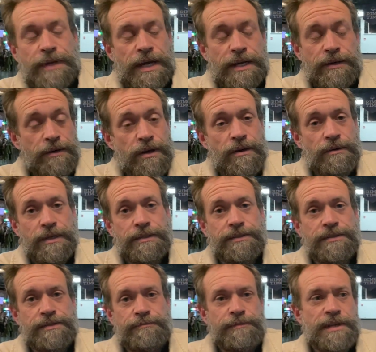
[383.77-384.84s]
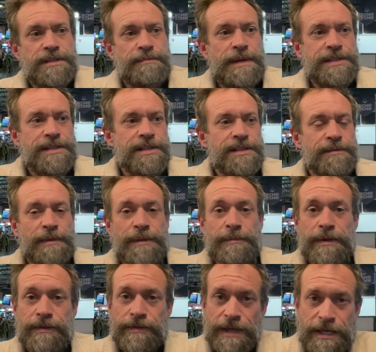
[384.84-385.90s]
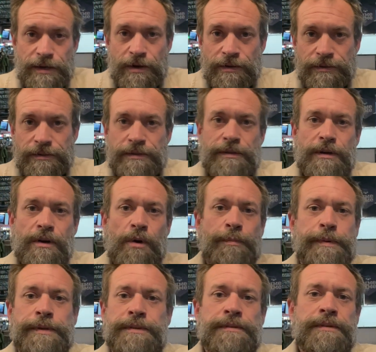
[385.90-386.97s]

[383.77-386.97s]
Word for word: I don't know. It, just, it doesn't make sense to me, but they don't. They're open